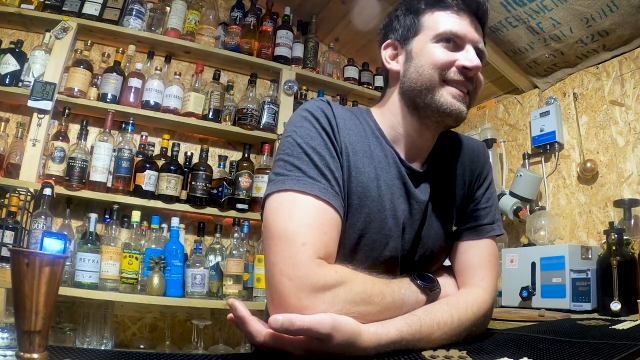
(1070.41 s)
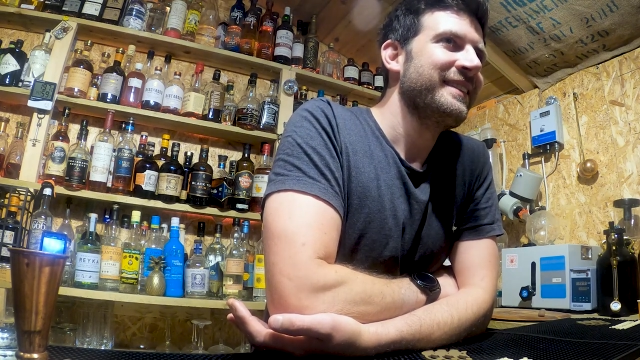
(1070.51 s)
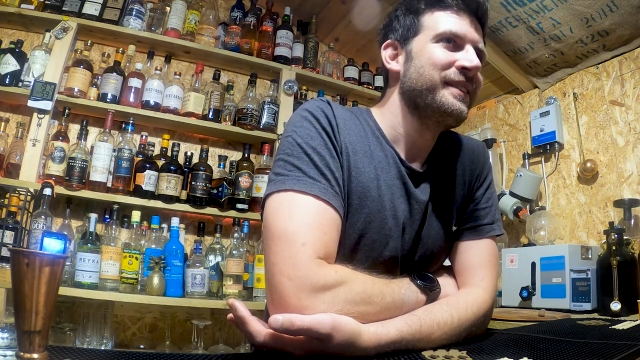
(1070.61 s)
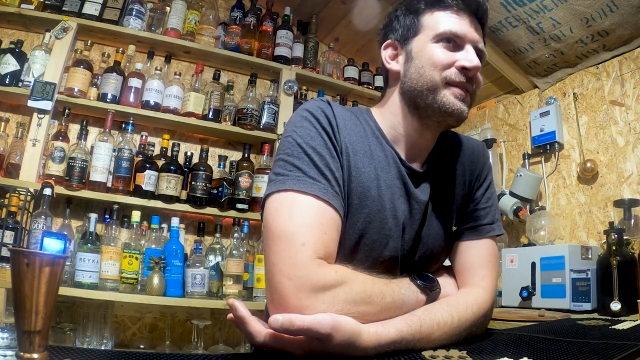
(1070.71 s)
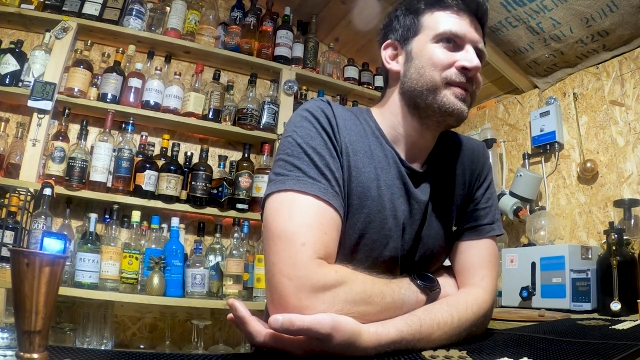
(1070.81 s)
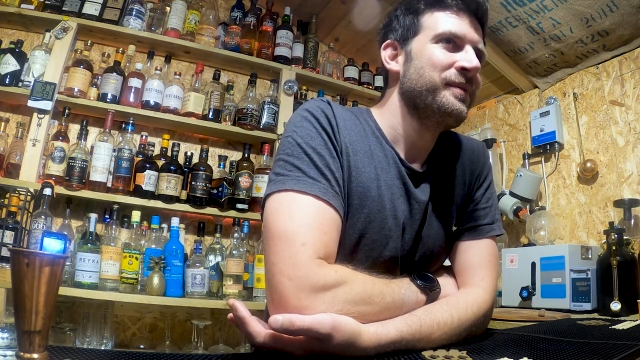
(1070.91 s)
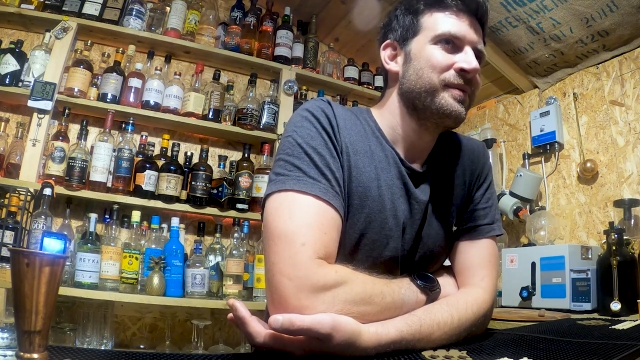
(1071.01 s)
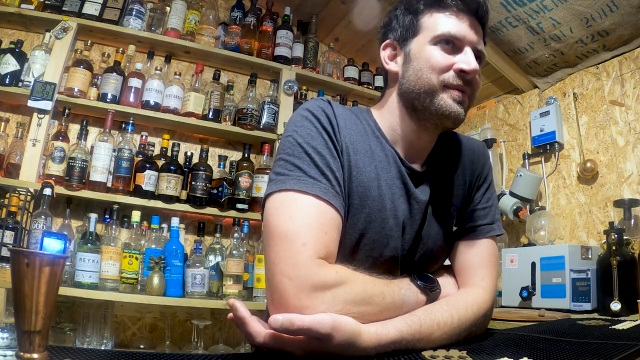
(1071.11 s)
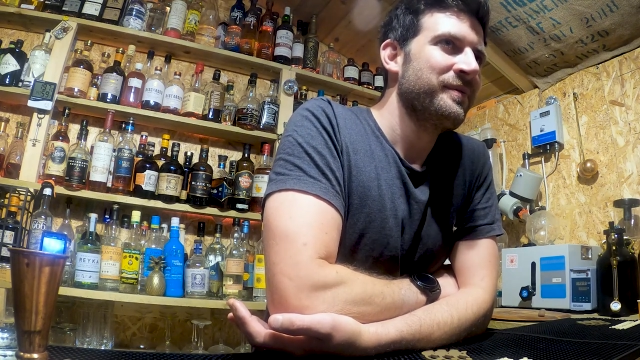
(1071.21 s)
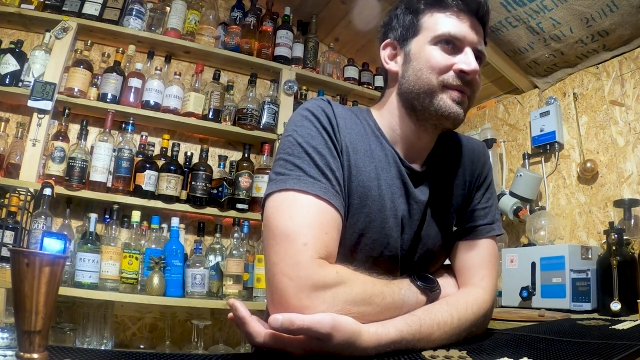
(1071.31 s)
They both come and
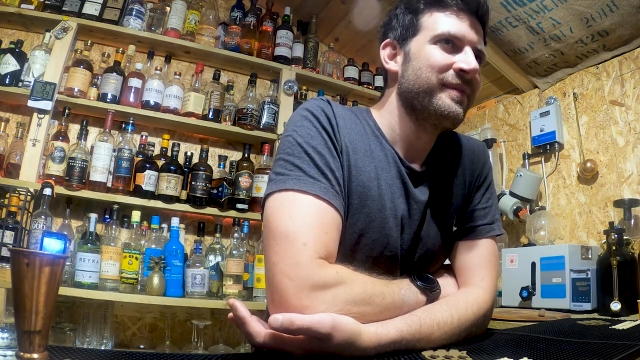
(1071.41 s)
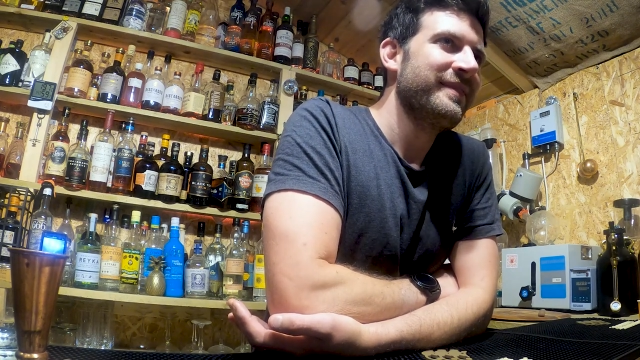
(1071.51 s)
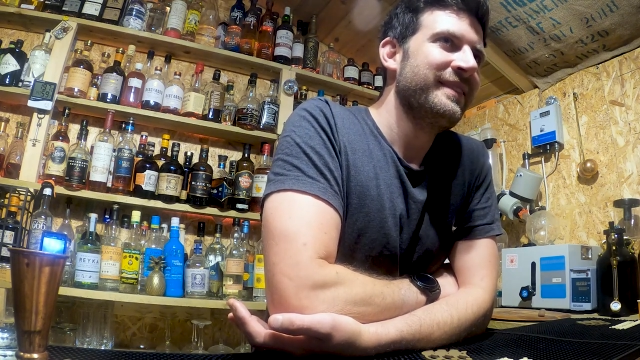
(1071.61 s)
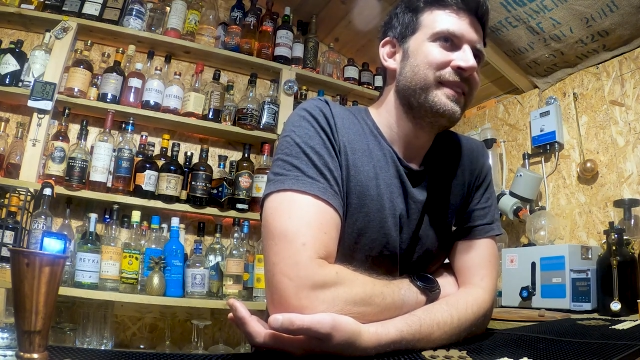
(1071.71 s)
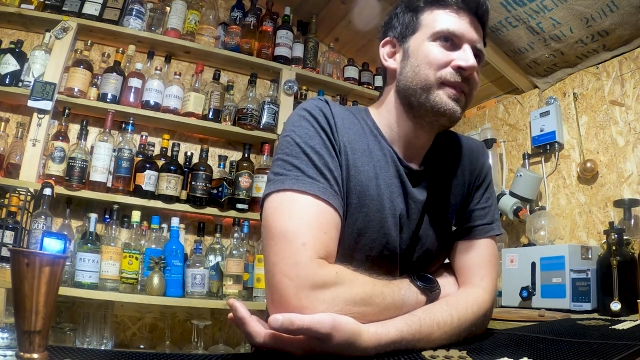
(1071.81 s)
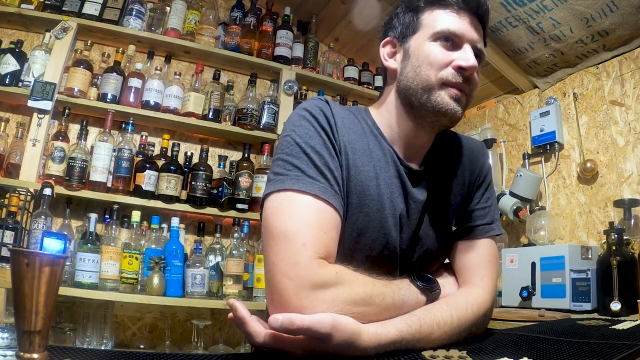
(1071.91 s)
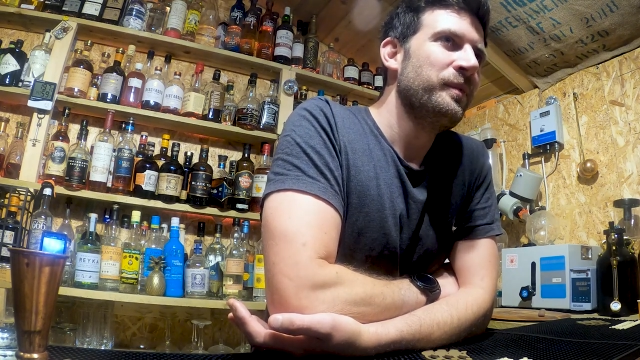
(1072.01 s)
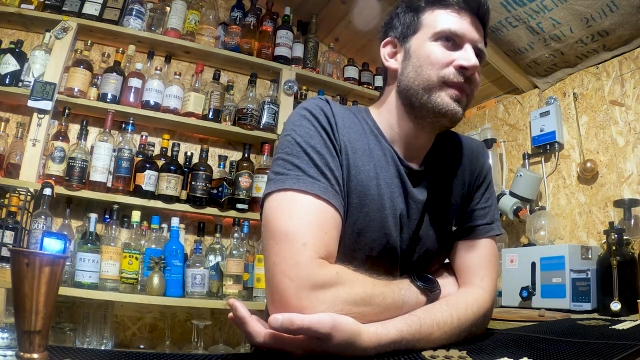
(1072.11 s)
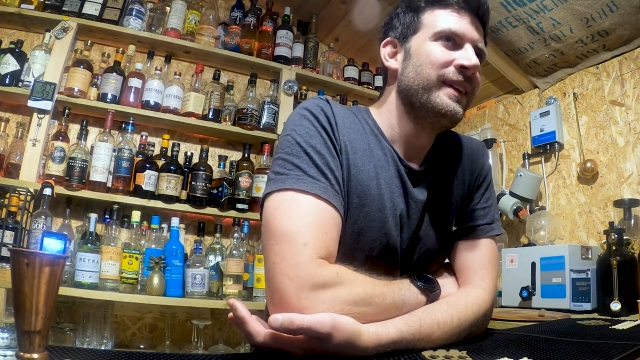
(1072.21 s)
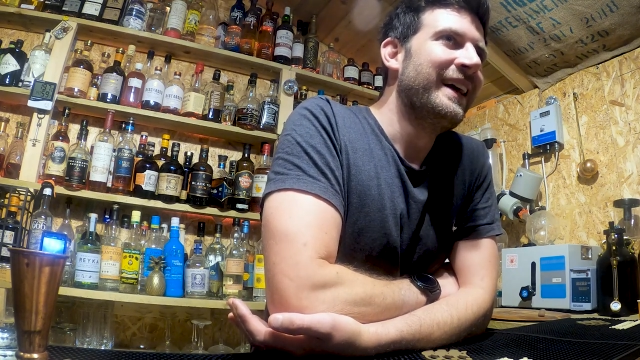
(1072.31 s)
go. Are you
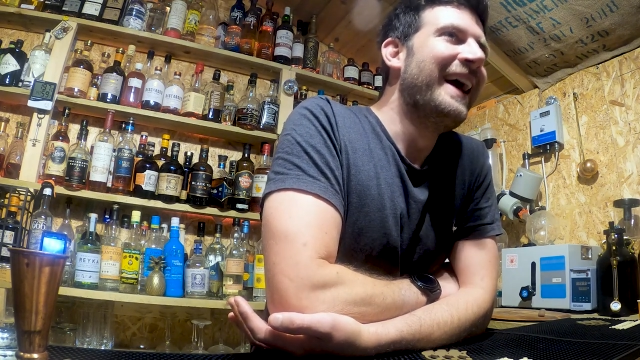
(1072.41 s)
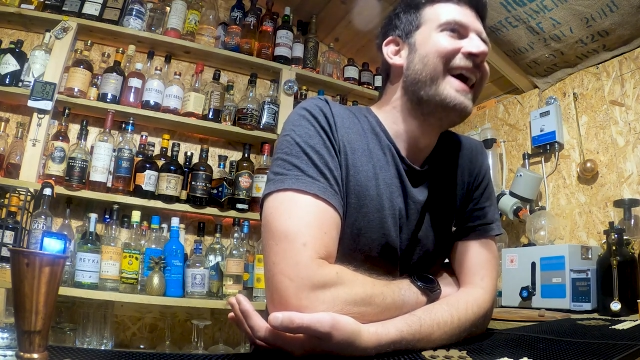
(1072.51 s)
filming this?